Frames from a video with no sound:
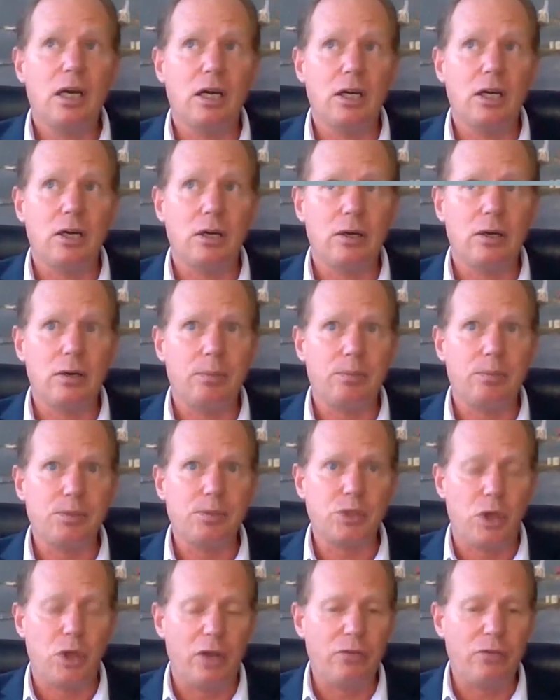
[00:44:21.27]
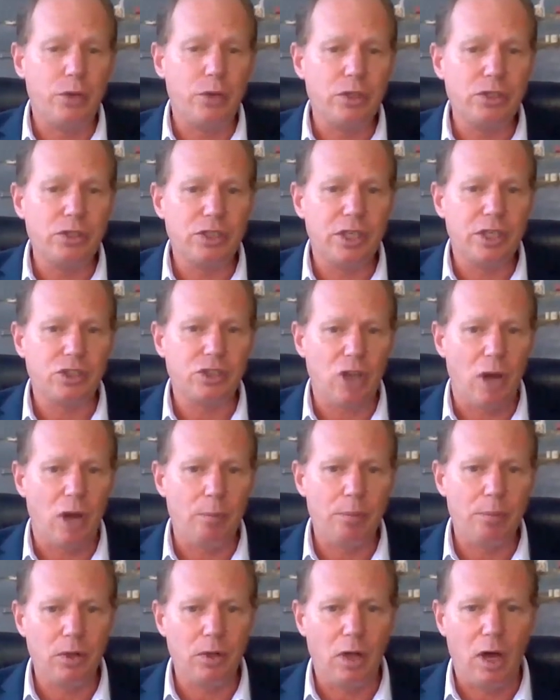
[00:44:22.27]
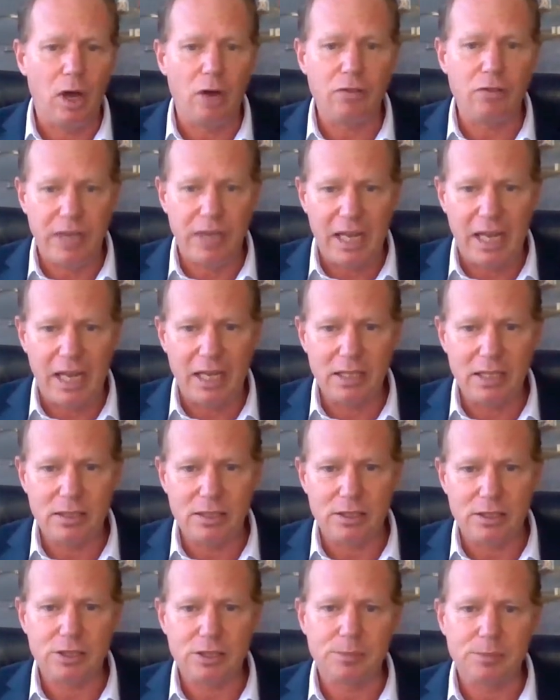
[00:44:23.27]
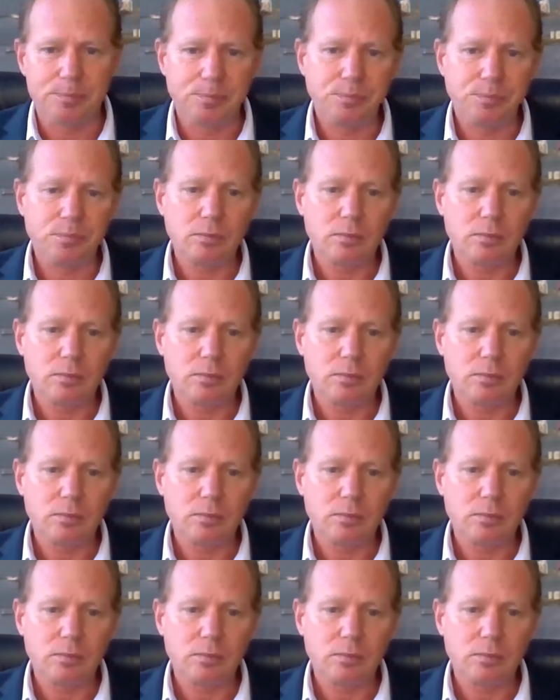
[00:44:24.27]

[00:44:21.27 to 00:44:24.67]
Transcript: Uh, so, if we use an example of an ECDIS,